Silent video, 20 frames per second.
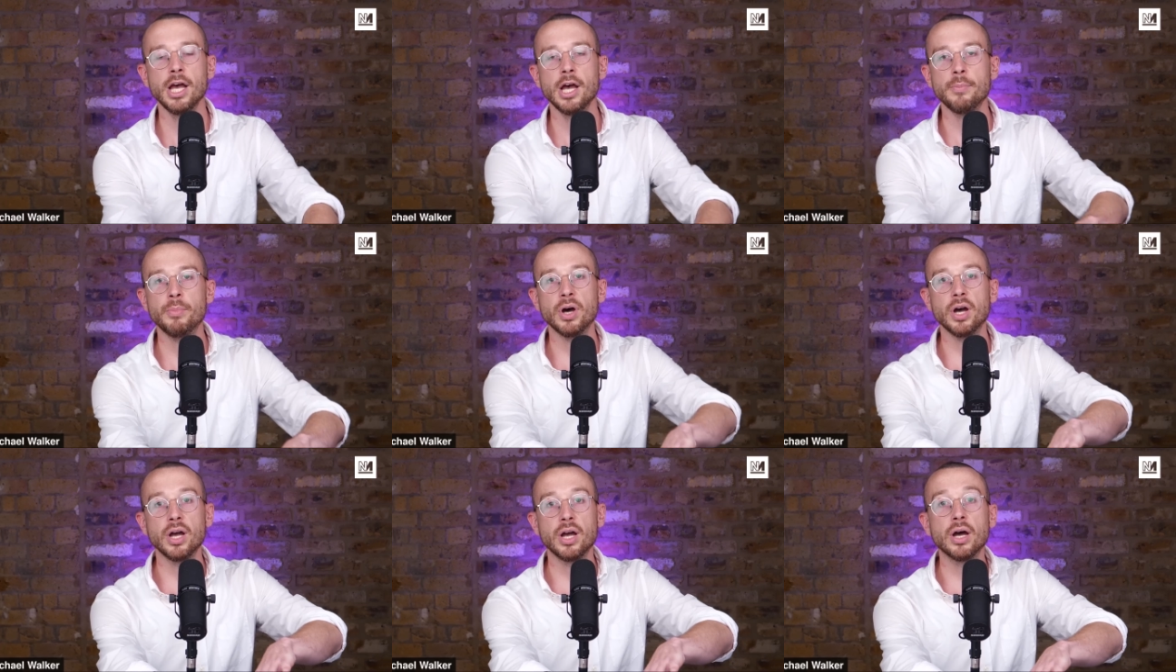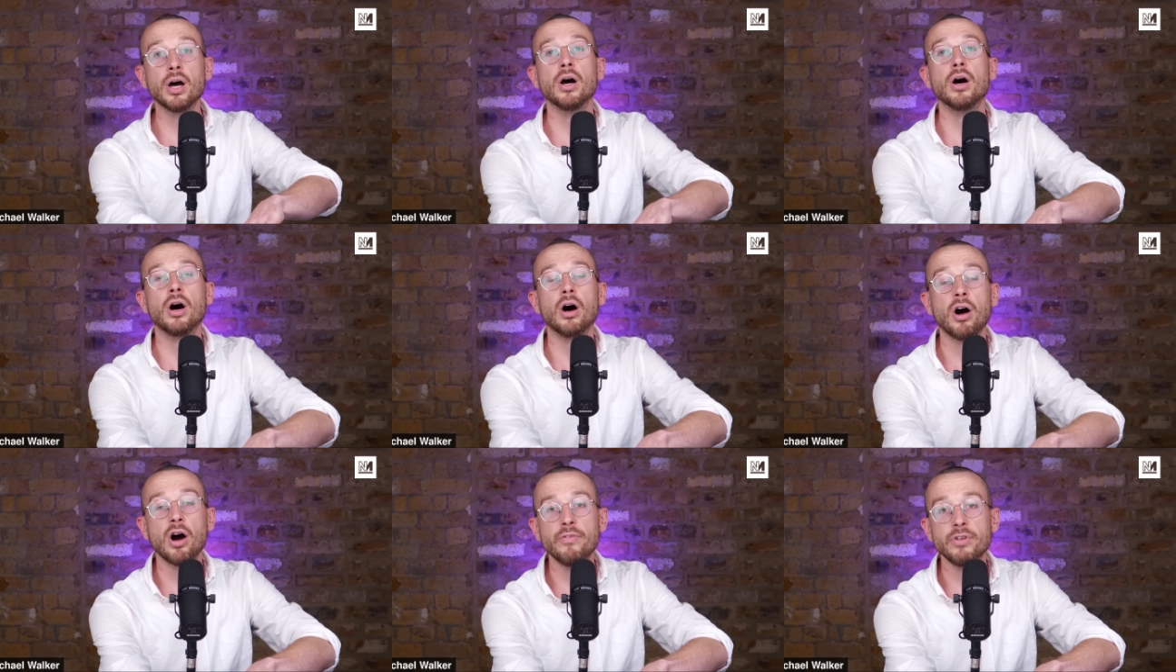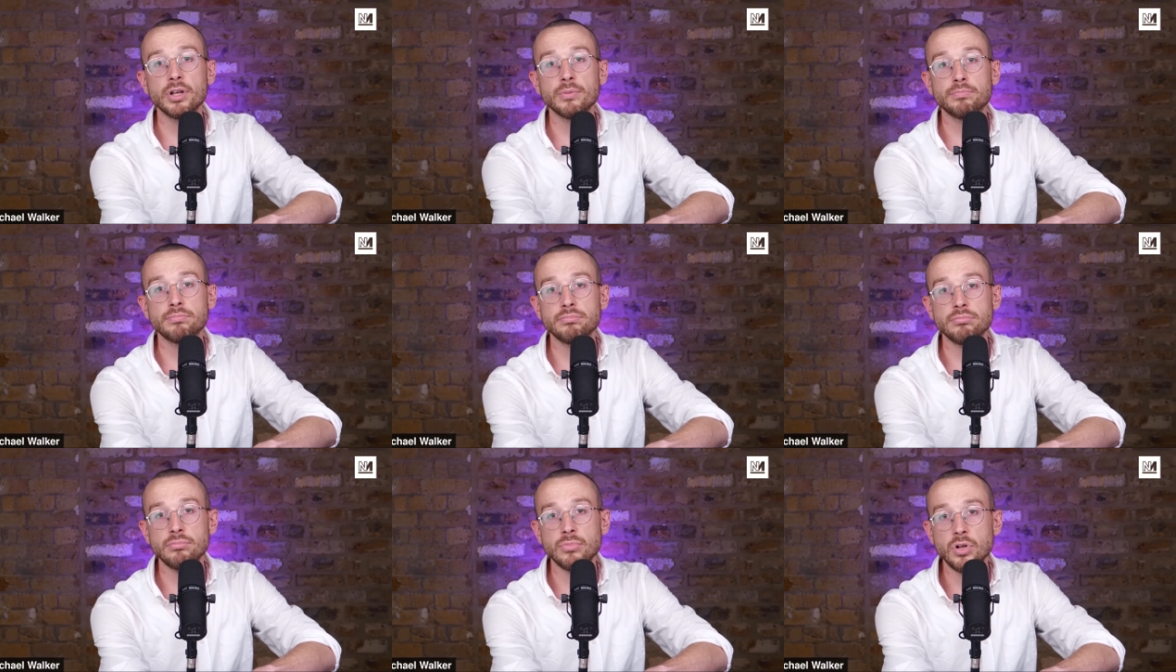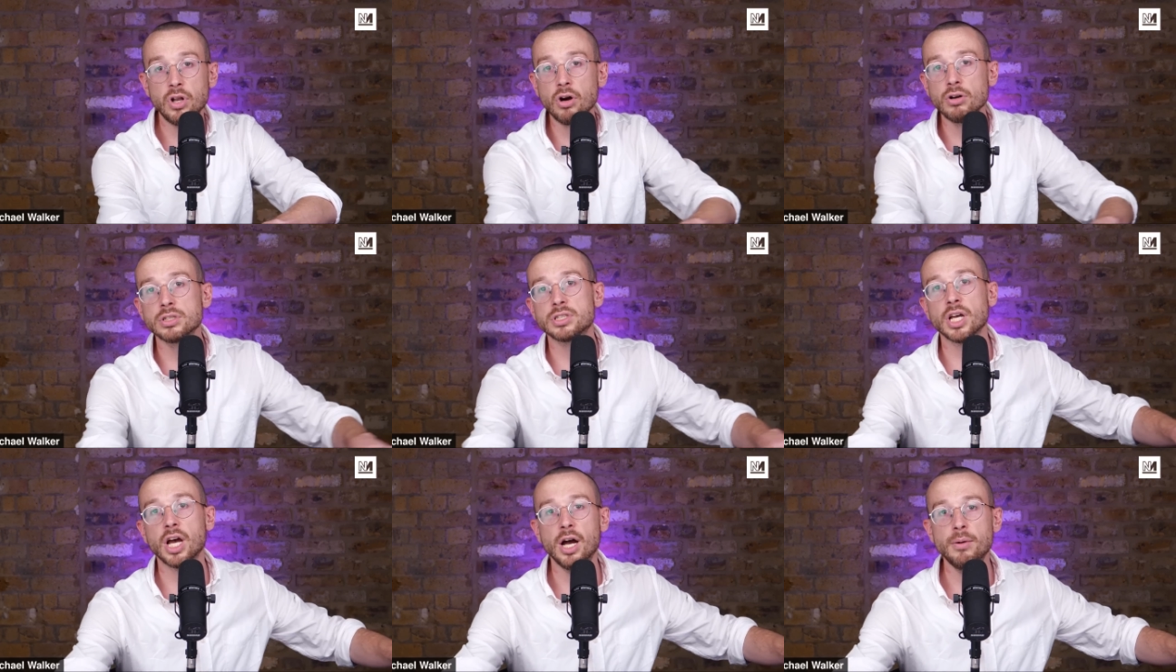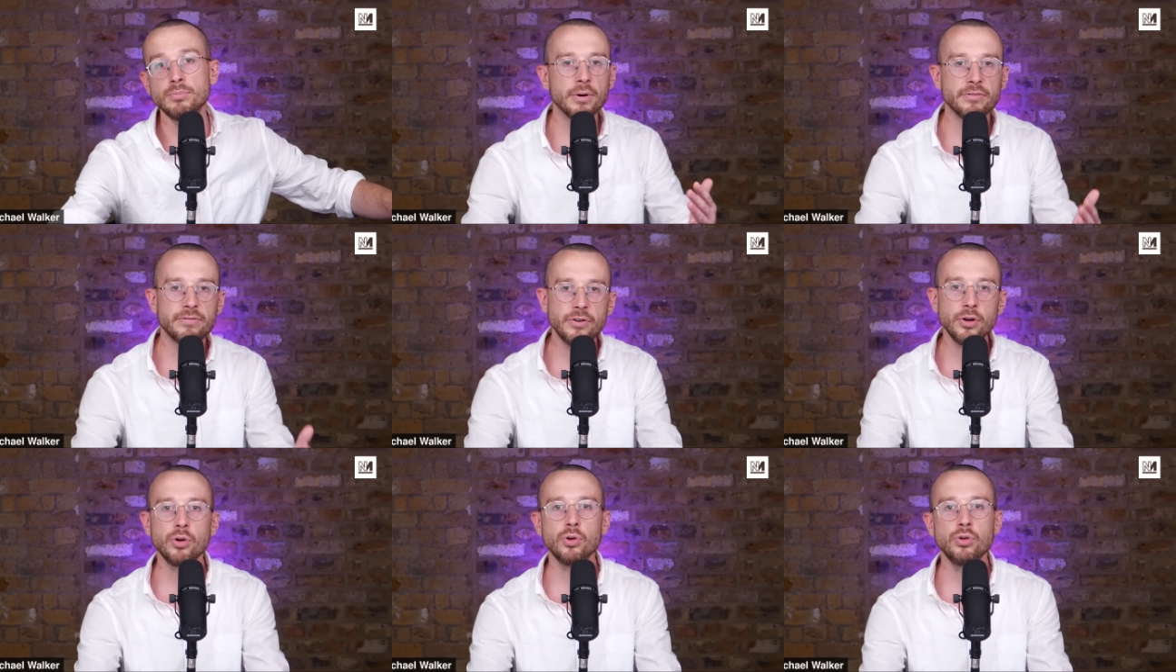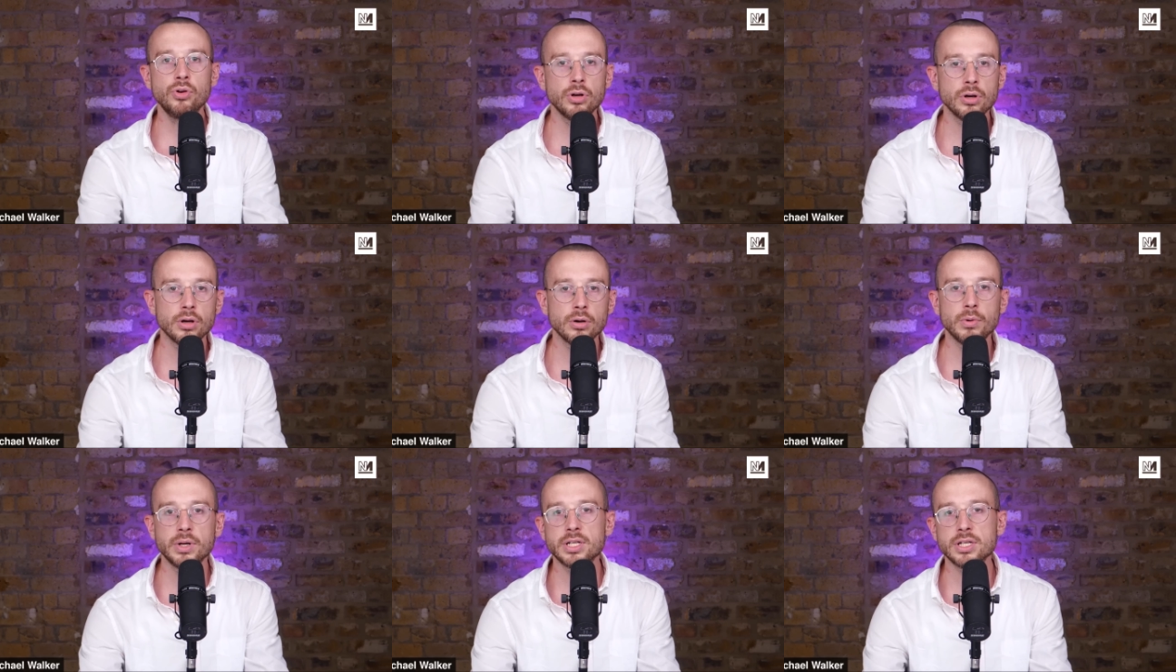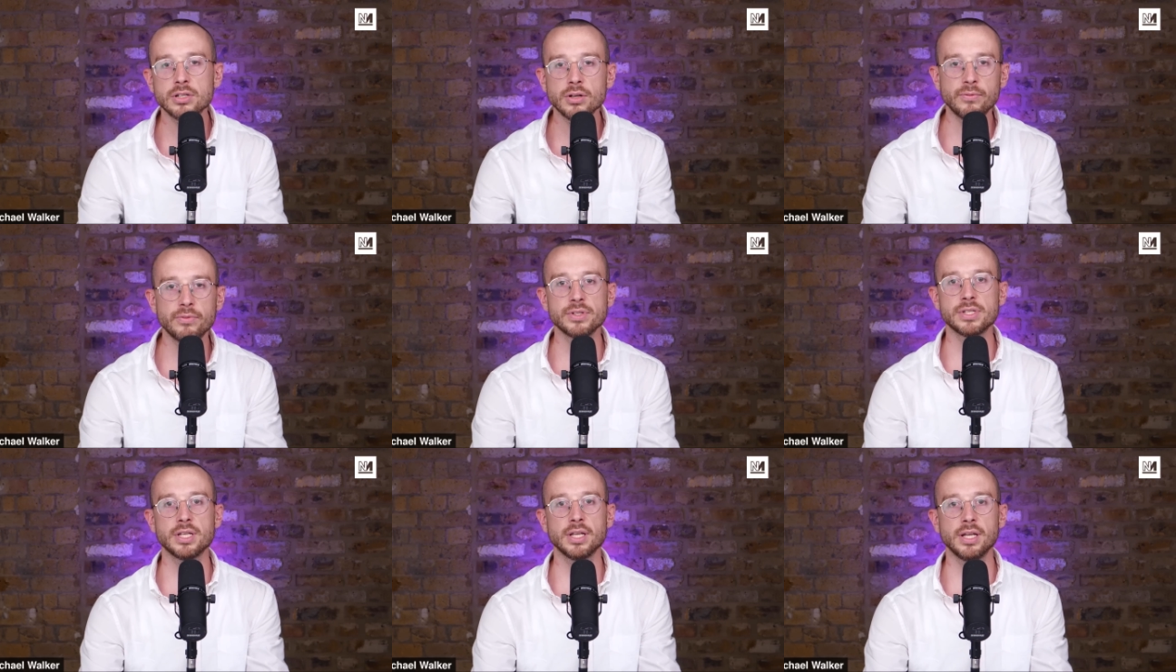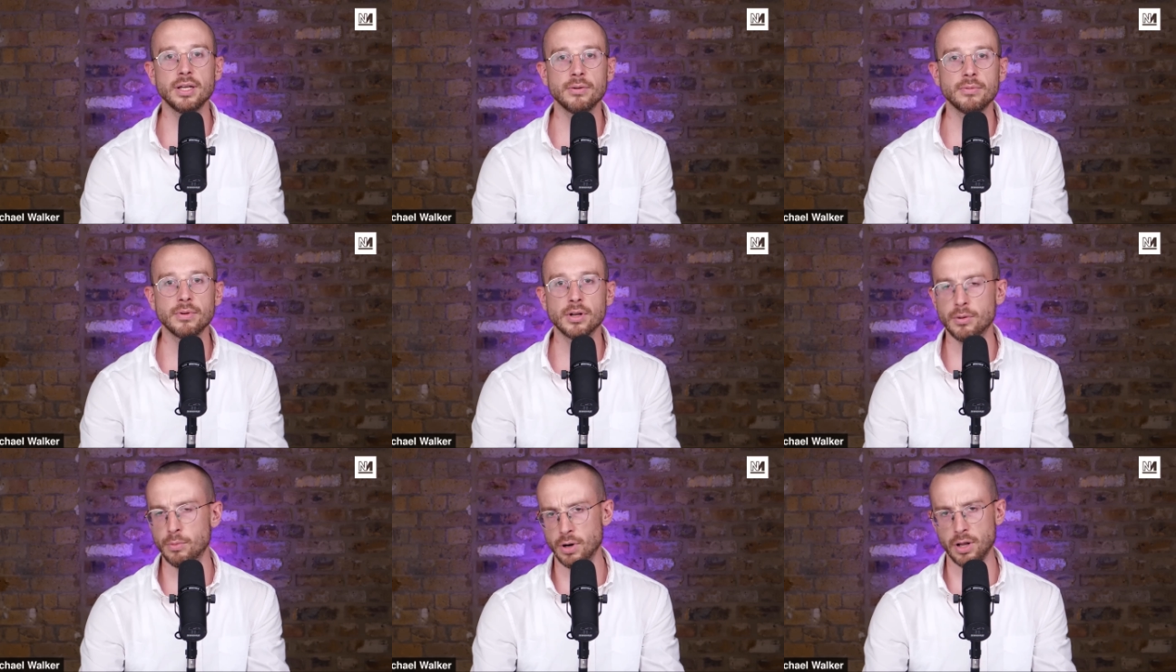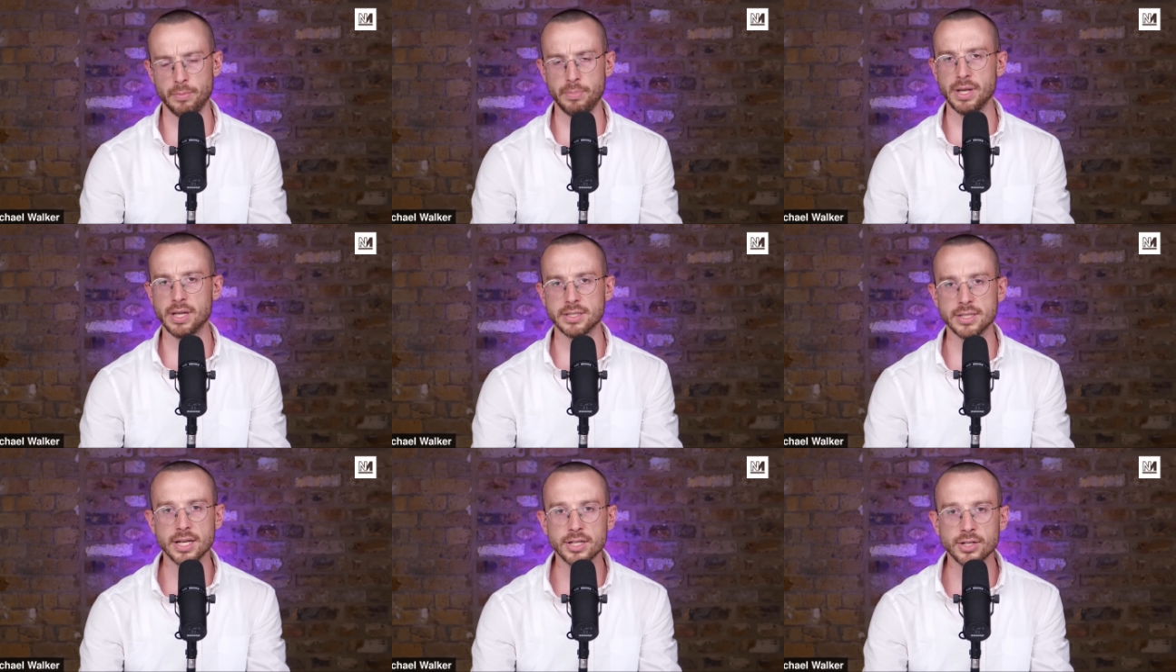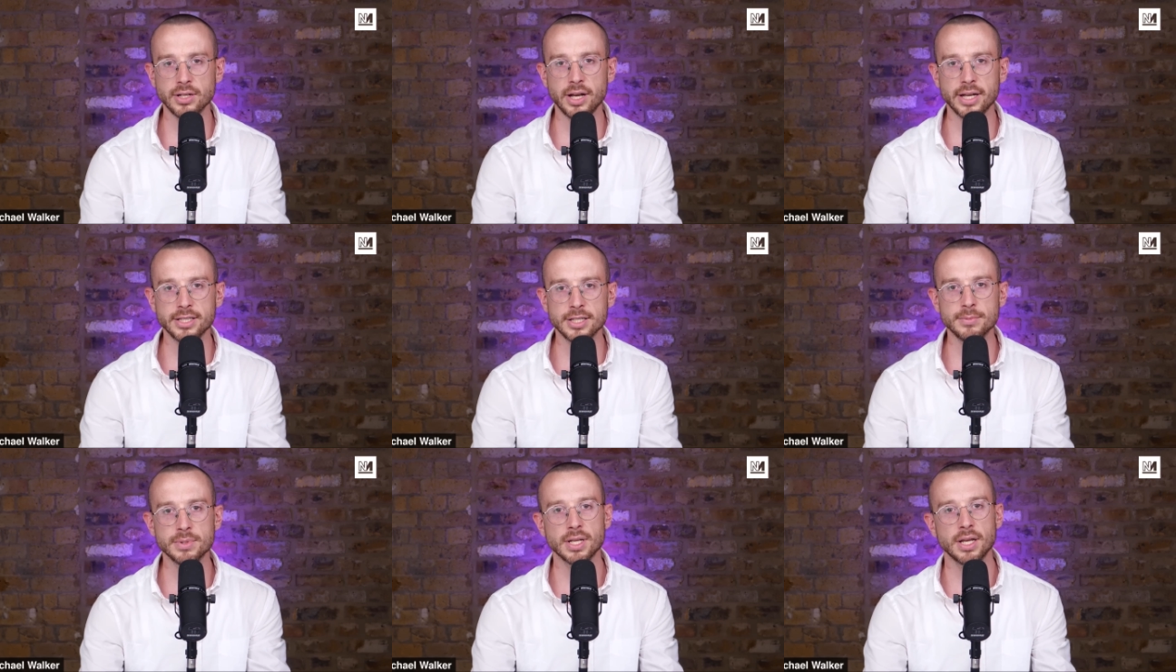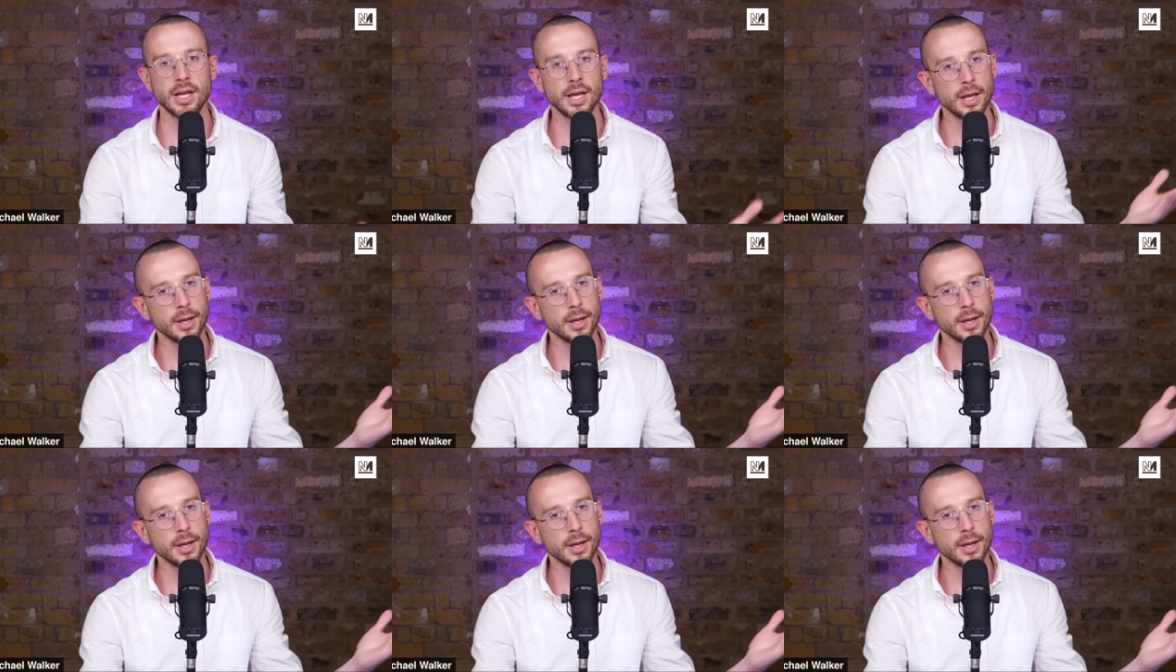But over the long term, food, which is obviously you know, one of the big essential items,